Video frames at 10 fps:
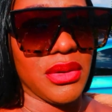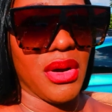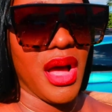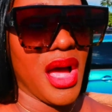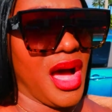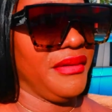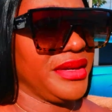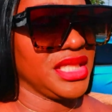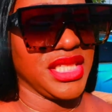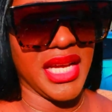So
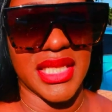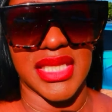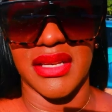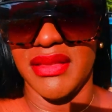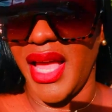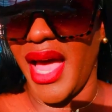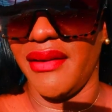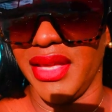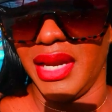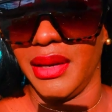I'm gonna check to see if they
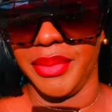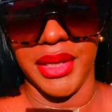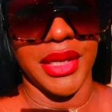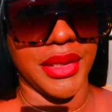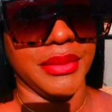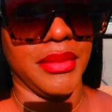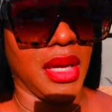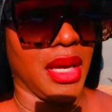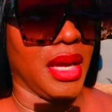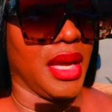have that up in here.
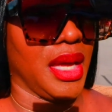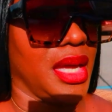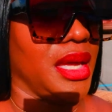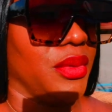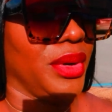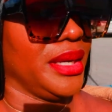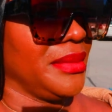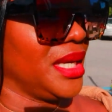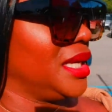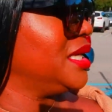And wait a minute,